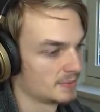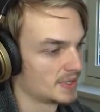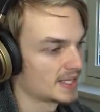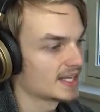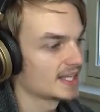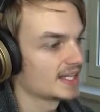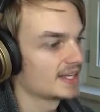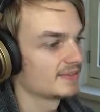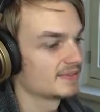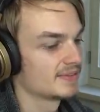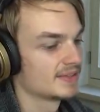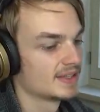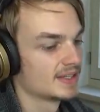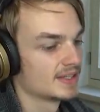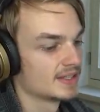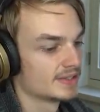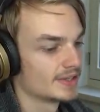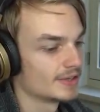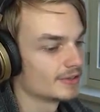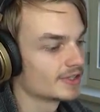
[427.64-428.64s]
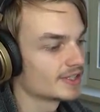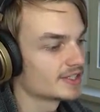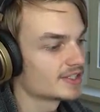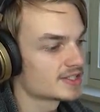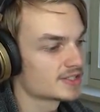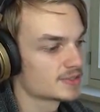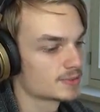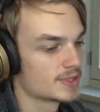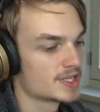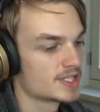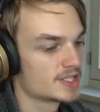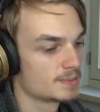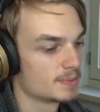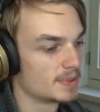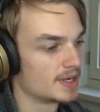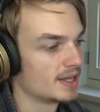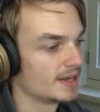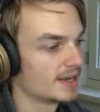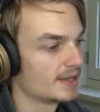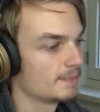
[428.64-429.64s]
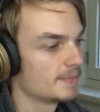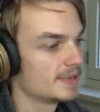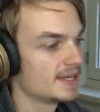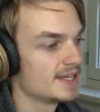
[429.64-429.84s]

Why can't I? Don't they just respawn at